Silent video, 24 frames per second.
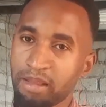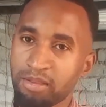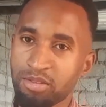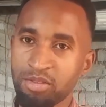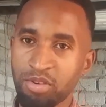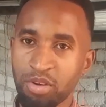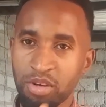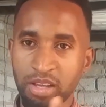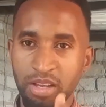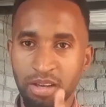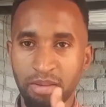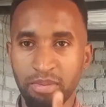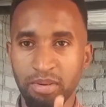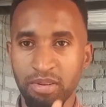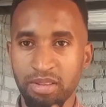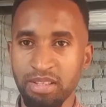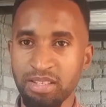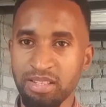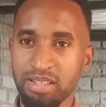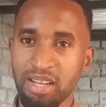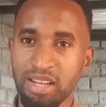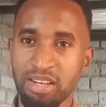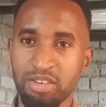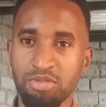talking about
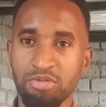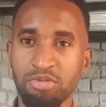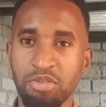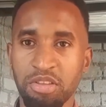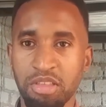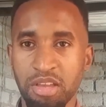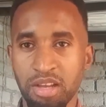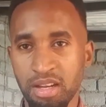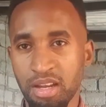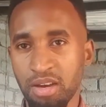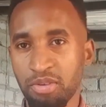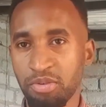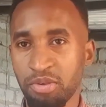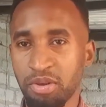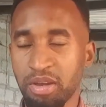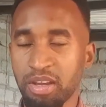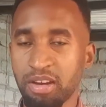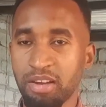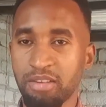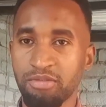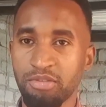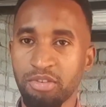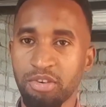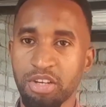stunt growth and how you can
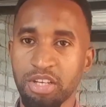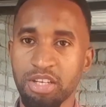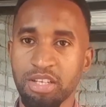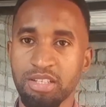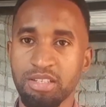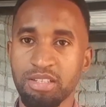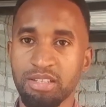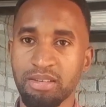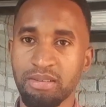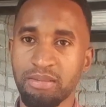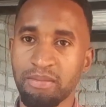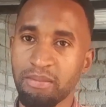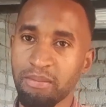avoid it.